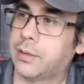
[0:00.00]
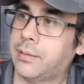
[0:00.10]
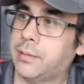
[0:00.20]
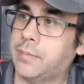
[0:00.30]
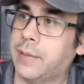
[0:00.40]

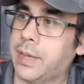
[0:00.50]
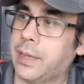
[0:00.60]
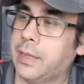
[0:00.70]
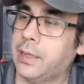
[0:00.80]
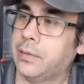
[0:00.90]
could be
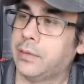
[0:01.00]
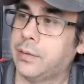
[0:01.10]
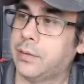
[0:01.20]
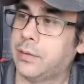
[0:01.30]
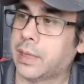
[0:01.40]
made
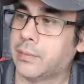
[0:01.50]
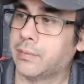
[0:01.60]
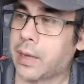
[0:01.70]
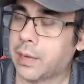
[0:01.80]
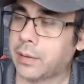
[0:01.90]
into like a
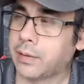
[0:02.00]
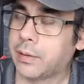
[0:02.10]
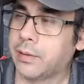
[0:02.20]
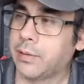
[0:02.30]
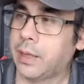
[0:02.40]

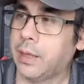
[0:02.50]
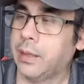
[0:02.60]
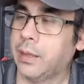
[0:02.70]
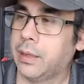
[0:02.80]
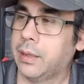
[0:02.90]
model thing